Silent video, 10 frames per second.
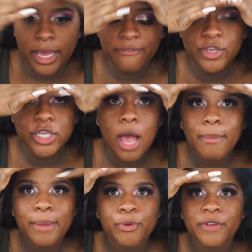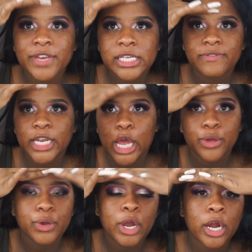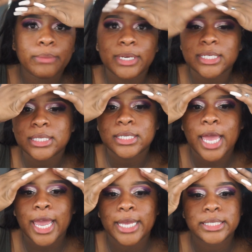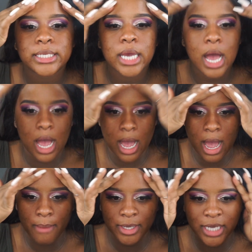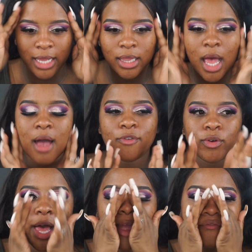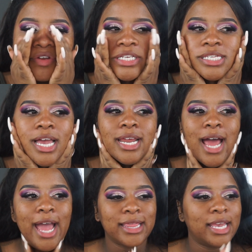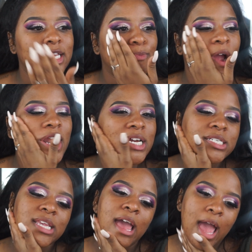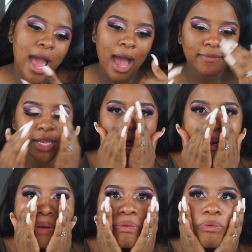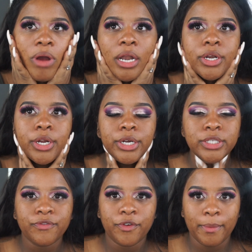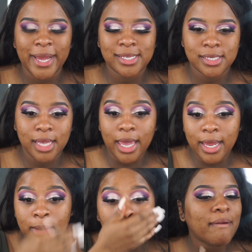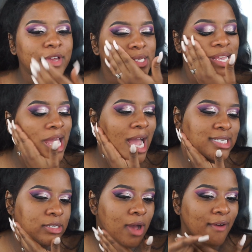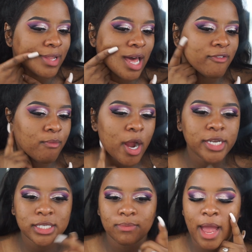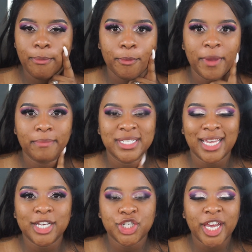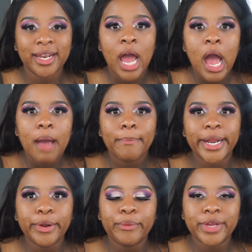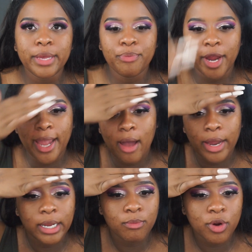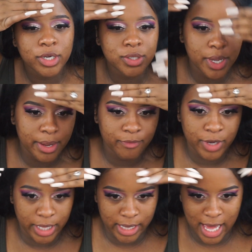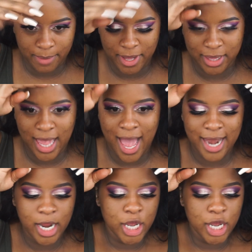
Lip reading: If you saw my previous video, you heard me state how much I love Ole Henriksen. I think his products have done wonders for my skin. Obviously, I still have a lot of marks, some hyperpigmentation, but I don't really break out anymore, so I am really glad about that.